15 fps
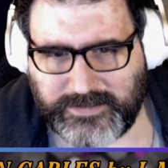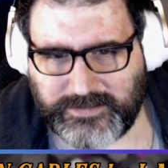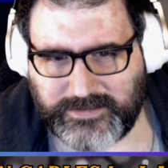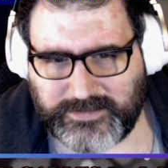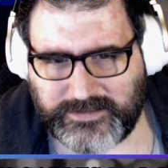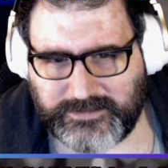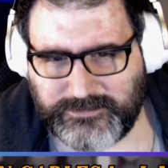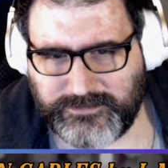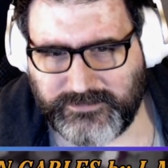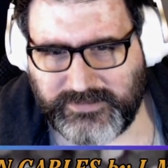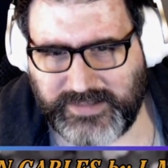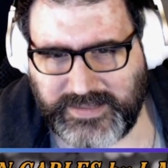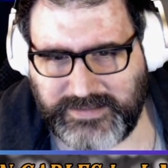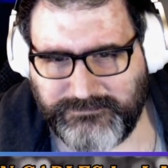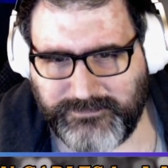"Oh,
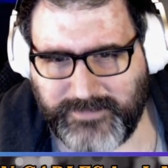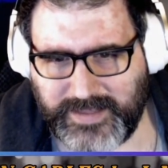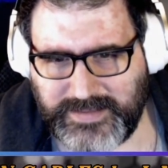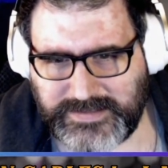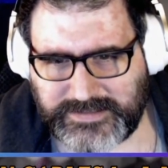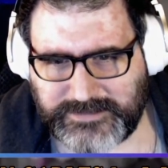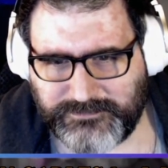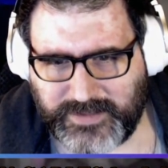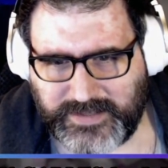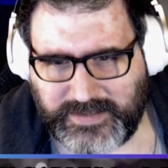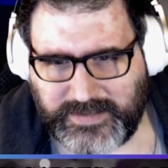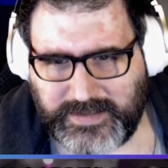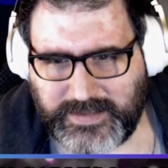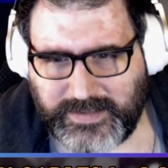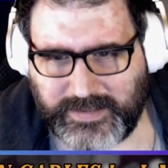they meant to
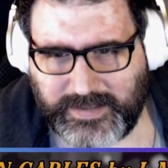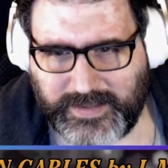be.